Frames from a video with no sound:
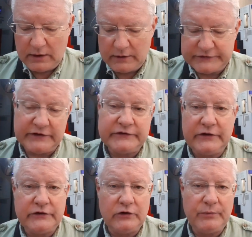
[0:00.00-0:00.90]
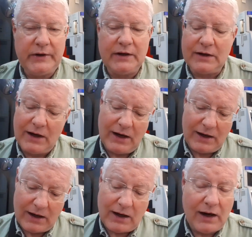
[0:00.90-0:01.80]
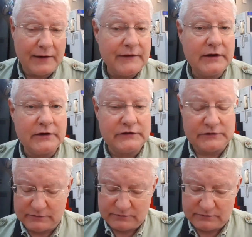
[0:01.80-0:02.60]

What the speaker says: 62 peak. I think it's